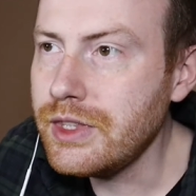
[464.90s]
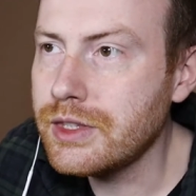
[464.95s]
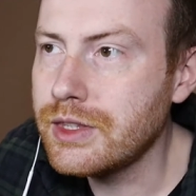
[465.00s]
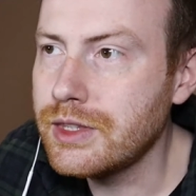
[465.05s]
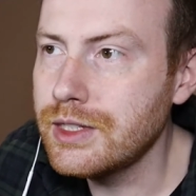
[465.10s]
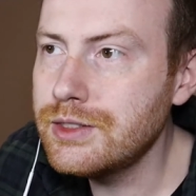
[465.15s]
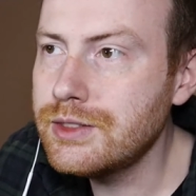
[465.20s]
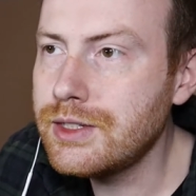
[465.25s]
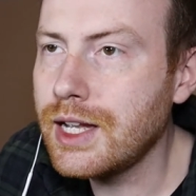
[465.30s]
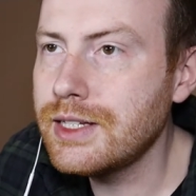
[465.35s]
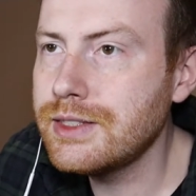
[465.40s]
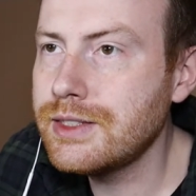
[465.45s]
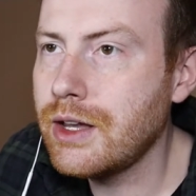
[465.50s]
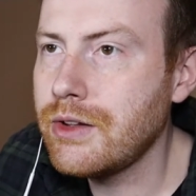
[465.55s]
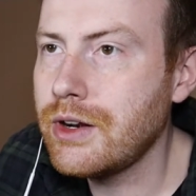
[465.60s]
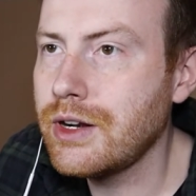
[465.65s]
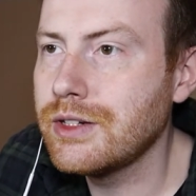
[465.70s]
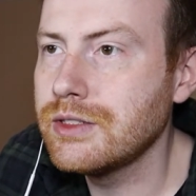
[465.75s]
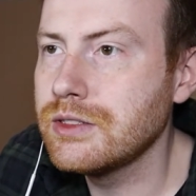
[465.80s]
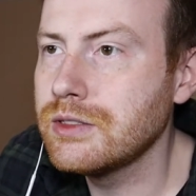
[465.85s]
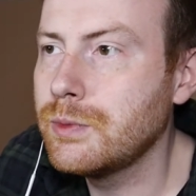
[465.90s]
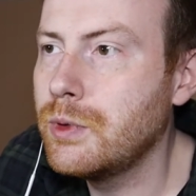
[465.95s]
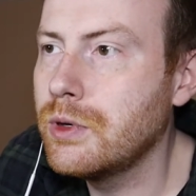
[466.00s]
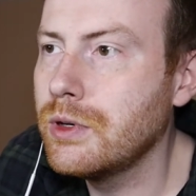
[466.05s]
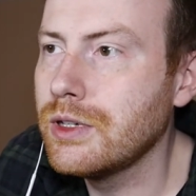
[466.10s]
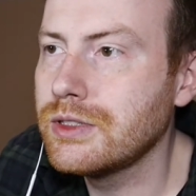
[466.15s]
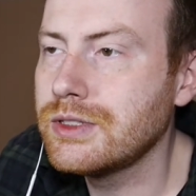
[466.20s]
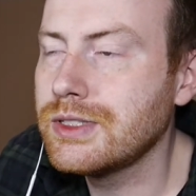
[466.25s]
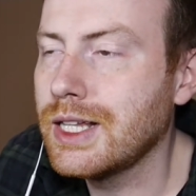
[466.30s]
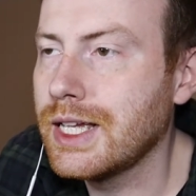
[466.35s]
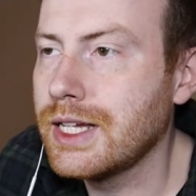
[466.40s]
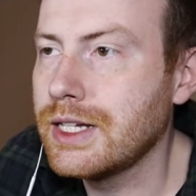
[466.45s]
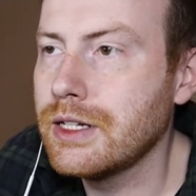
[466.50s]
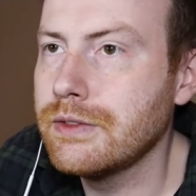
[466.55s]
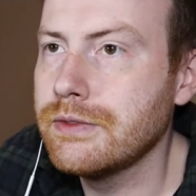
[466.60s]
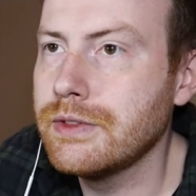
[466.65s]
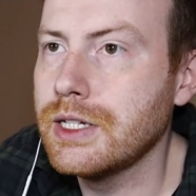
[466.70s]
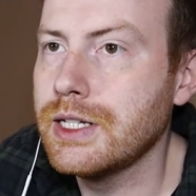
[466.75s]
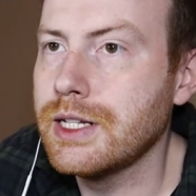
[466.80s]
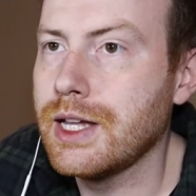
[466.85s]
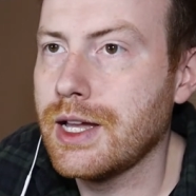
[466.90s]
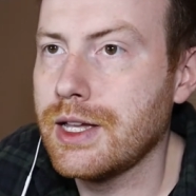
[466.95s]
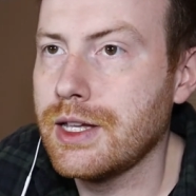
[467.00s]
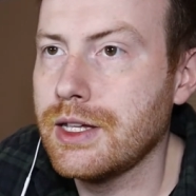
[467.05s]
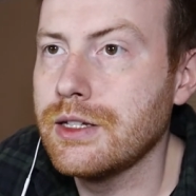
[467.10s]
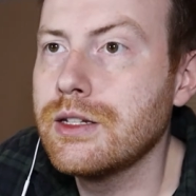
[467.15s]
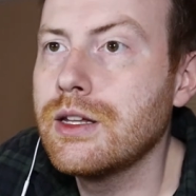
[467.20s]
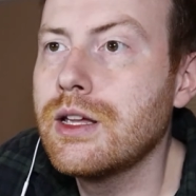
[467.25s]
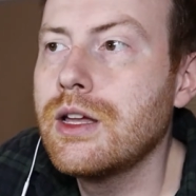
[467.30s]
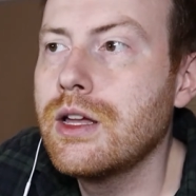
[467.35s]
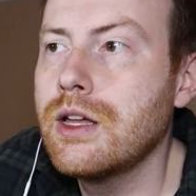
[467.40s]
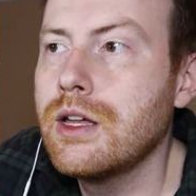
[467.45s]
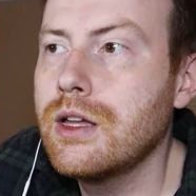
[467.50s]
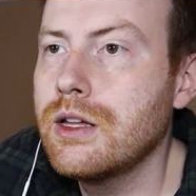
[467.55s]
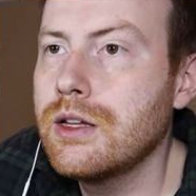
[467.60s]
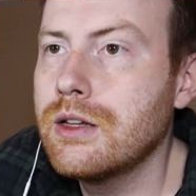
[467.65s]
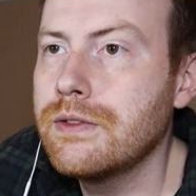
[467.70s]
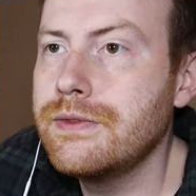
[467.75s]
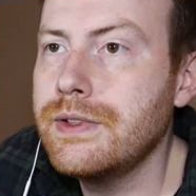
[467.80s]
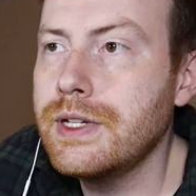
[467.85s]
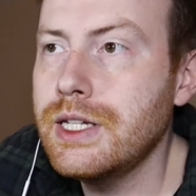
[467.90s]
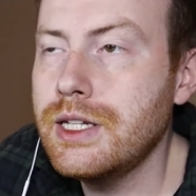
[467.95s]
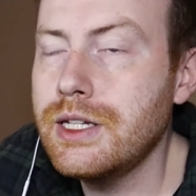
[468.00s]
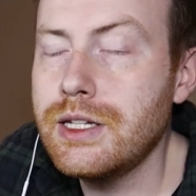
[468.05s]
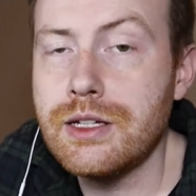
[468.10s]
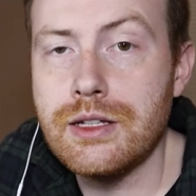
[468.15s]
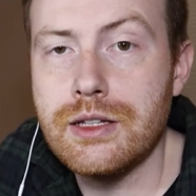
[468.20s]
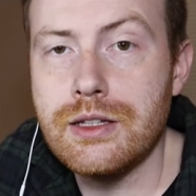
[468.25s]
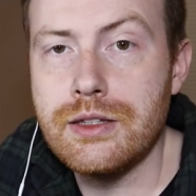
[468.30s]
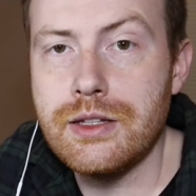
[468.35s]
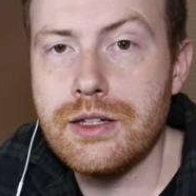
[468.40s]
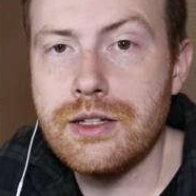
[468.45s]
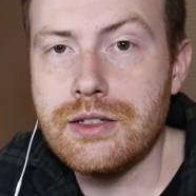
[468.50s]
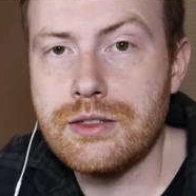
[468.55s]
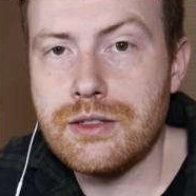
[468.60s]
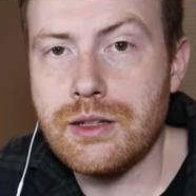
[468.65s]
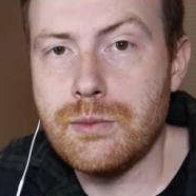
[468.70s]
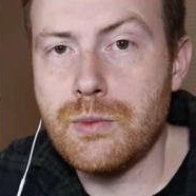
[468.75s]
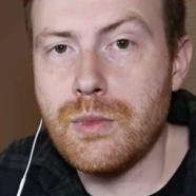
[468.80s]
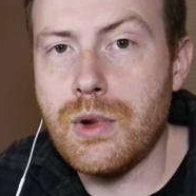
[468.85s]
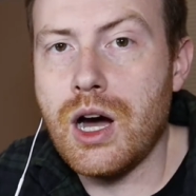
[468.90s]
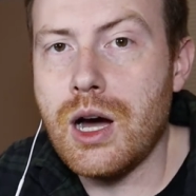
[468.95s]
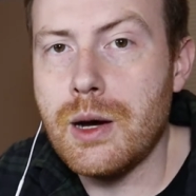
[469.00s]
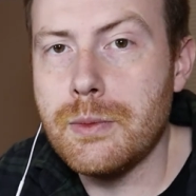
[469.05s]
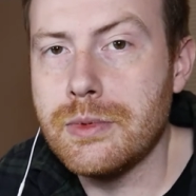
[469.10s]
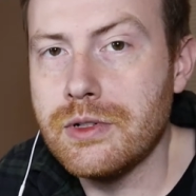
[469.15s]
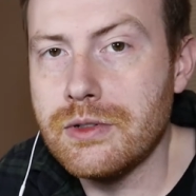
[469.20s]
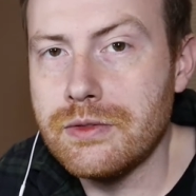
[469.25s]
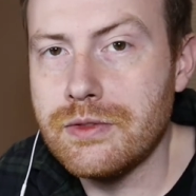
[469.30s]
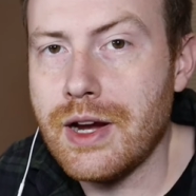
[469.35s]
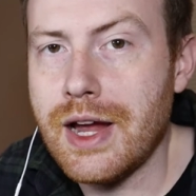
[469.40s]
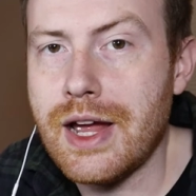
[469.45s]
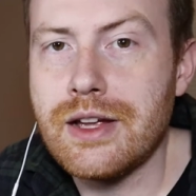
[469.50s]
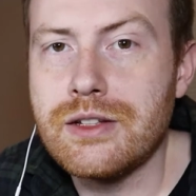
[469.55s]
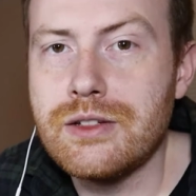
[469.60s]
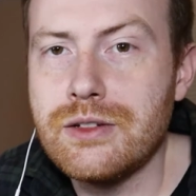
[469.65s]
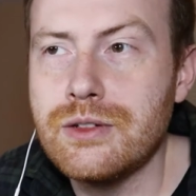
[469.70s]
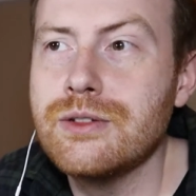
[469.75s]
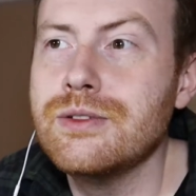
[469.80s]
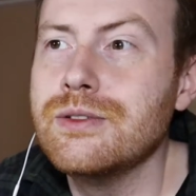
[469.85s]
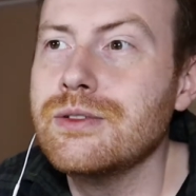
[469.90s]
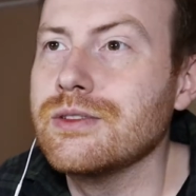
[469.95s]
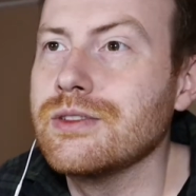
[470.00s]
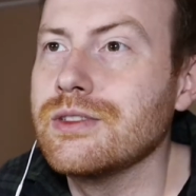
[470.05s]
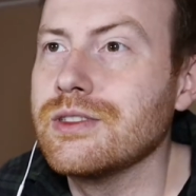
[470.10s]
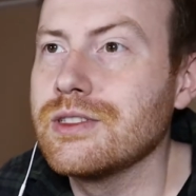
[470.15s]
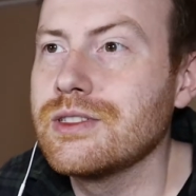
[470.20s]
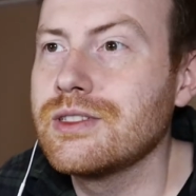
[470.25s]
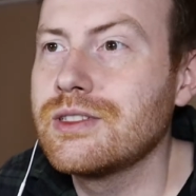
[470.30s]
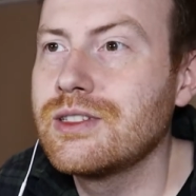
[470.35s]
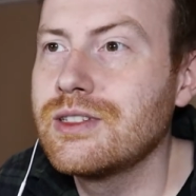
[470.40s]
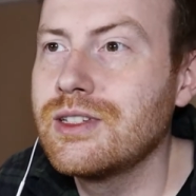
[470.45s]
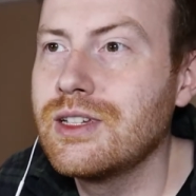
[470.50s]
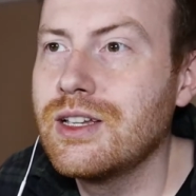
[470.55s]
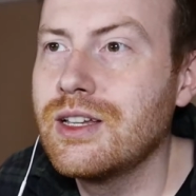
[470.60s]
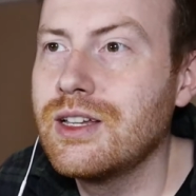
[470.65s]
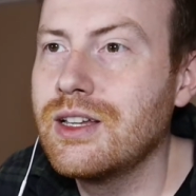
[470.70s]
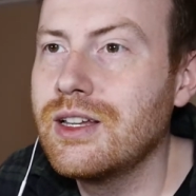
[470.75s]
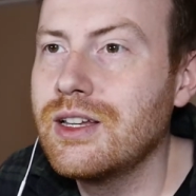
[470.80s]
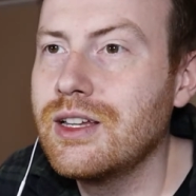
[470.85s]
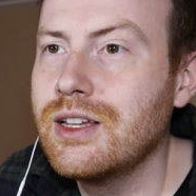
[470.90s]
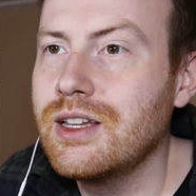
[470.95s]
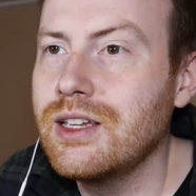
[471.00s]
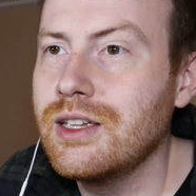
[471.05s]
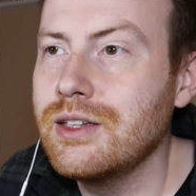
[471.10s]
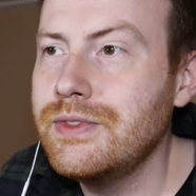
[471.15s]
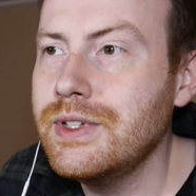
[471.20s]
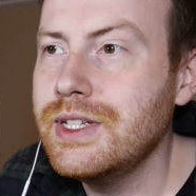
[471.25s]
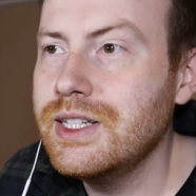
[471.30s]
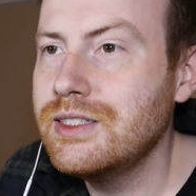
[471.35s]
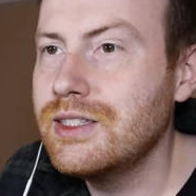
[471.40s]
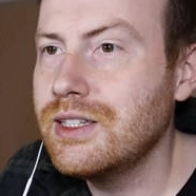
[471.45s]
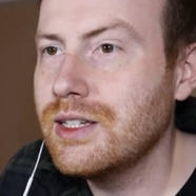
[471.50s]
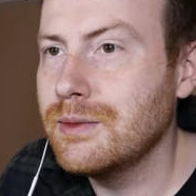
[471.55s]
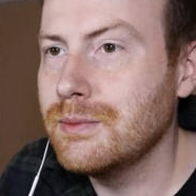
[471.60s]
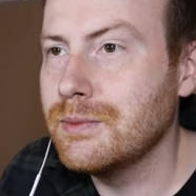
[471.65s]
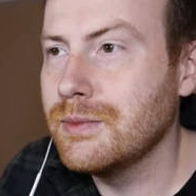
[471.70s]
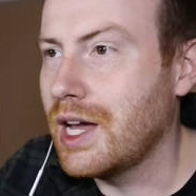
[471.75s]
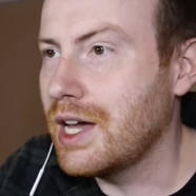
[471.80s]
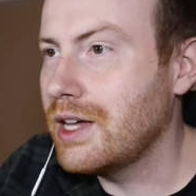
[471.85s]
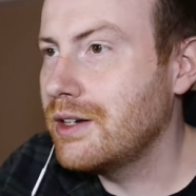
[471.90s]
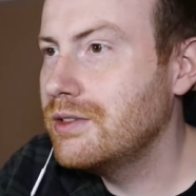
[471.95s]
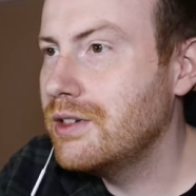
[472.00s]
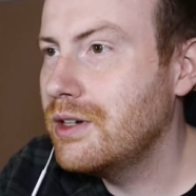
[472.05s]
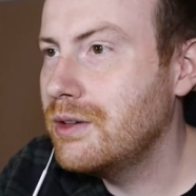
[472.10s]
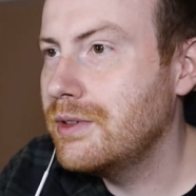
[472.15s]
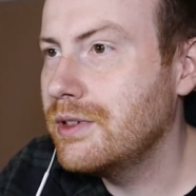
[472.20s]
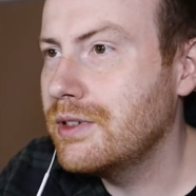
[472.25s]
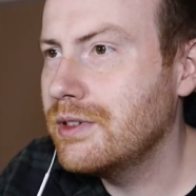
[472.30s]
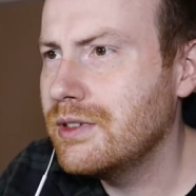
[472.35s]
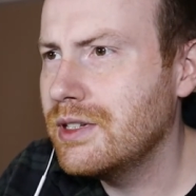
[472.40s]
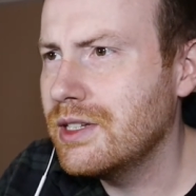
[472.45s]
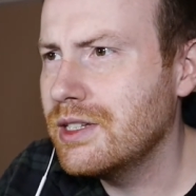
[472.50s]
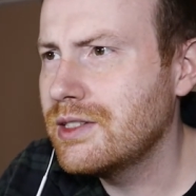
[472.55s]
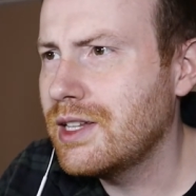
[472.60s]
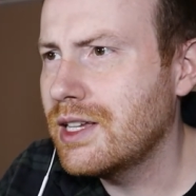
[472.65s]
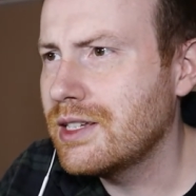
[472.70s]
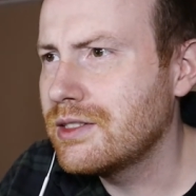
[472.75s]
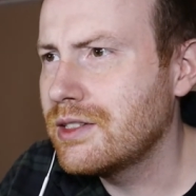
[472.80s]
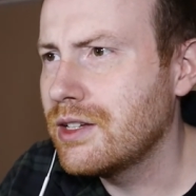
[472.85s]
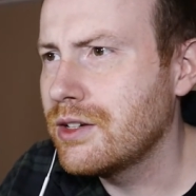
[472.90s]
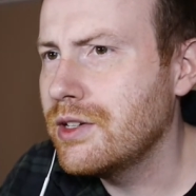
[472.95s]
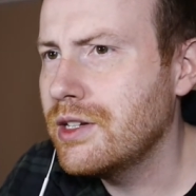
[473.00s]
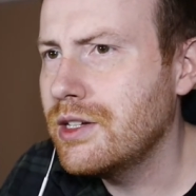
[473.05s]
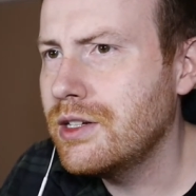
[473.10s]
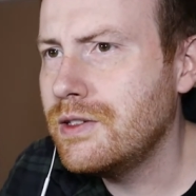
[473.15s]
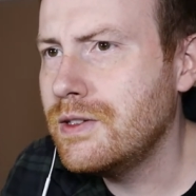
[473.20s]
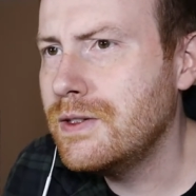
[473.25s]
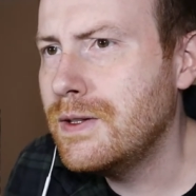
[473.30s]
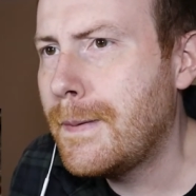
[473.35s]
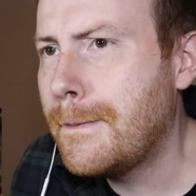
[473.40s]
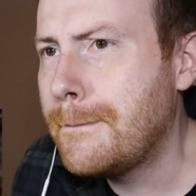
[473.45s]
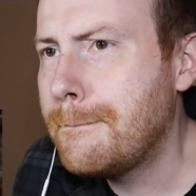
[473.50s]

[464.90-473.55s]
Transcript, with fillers: This guy's out on his porch like every night, feeding this mob of raccoons. He feeds them, I don't know, what is that, cereal?